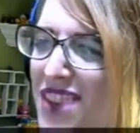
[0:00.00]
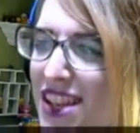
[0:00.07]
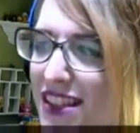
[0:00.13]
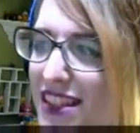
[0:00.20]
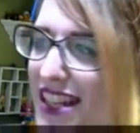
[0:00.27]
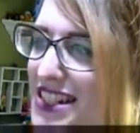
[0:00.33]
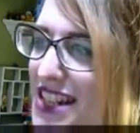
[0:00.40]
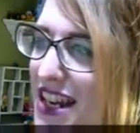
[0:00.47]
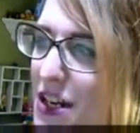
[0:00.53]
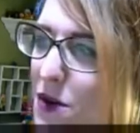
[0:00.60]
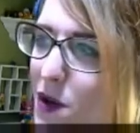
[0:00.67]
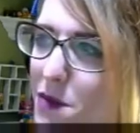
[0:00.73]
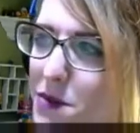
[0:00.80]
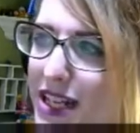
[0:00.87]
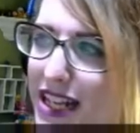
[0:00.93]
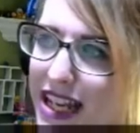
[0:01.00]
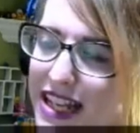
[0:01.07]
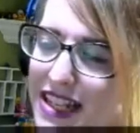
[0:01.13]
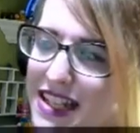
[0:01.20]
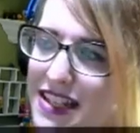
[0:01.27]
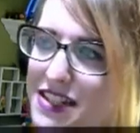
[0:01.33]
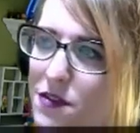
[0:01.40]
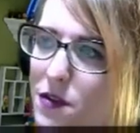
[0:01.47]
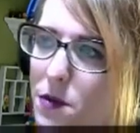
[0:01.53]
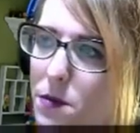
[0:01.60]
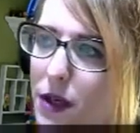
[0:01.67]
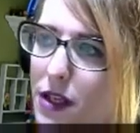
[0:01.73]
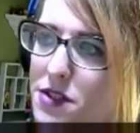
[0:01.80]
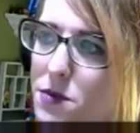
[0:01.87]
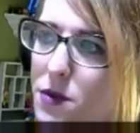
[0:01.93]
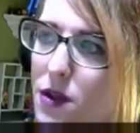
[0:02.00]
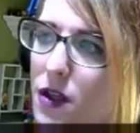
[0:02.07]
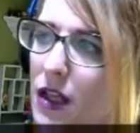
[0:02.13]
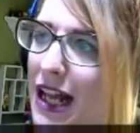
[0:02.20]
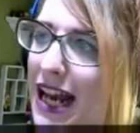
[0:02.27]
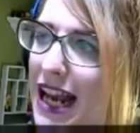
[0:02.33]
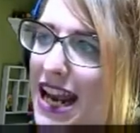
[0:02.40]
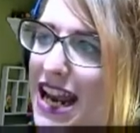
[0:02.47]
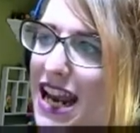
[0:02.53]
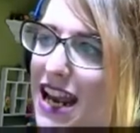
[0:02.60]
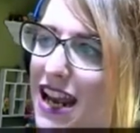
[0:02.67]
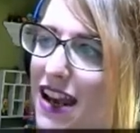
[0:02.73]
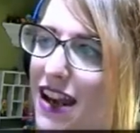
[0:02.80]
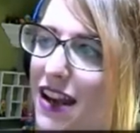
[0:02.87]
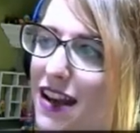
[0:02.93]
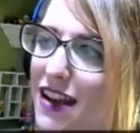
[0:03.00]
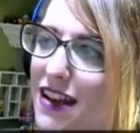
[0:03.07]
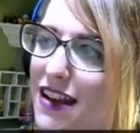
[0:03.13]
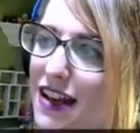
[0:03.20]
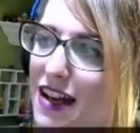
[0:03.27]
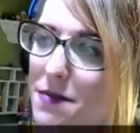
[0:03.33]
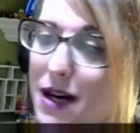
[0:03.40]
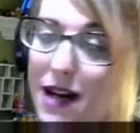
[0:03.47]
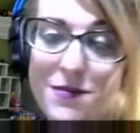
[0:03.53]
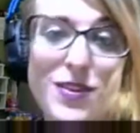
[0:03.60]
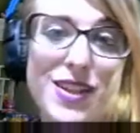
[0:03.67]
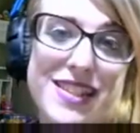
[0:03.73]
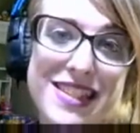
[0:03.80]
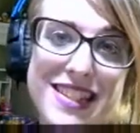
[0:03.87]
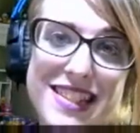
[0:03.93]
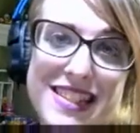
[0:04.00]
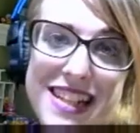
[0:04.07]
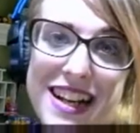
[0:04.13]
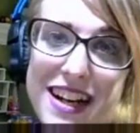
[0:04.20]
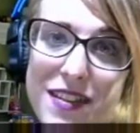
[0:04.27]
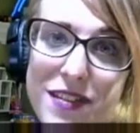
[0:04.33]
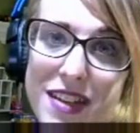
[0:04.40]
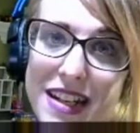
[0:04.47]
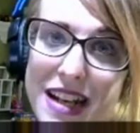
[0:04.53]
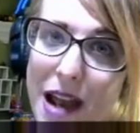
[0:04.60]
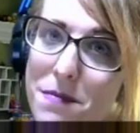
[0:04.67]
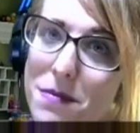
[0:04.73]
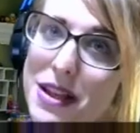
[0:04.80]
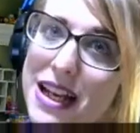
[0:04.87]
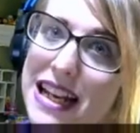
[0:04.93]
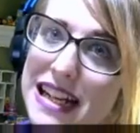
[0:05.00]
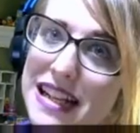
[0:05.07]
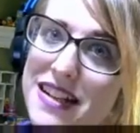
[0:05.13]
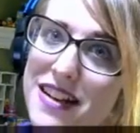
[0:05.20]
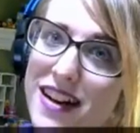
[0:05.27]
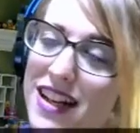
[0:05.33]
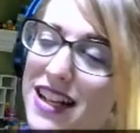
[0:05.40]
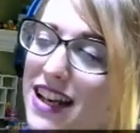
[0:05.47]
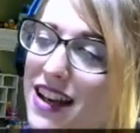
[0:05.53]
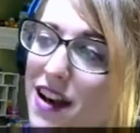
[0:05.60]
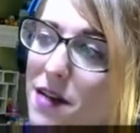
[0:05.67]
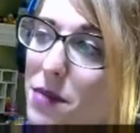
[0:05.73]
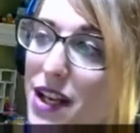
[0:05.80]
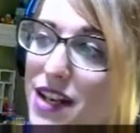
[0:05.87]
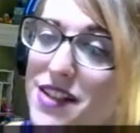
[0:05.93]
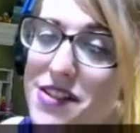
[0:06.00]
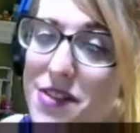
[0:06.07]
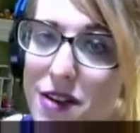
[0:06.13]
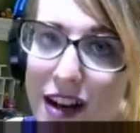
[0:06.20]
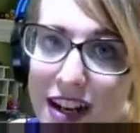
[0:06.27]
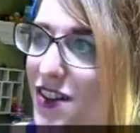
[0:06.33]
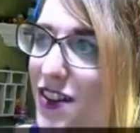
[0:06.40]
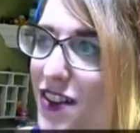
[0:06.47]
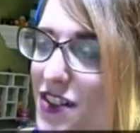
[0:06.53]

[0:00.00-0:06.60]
that's kind of where my head is for Buzzwole. I am obviously scared of it. I play the dark deck. I'm playing a Zoroark.